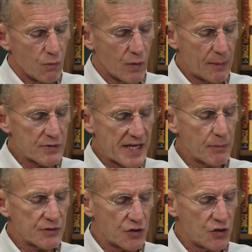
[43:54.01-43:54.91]
what I was
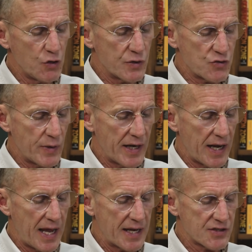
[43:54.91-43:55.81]
able to do is
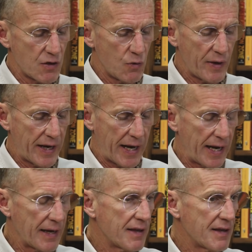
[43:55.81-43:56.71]
realize,
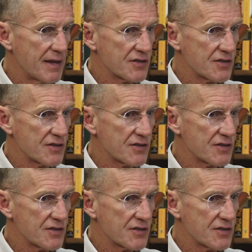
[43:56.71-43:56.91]
okay,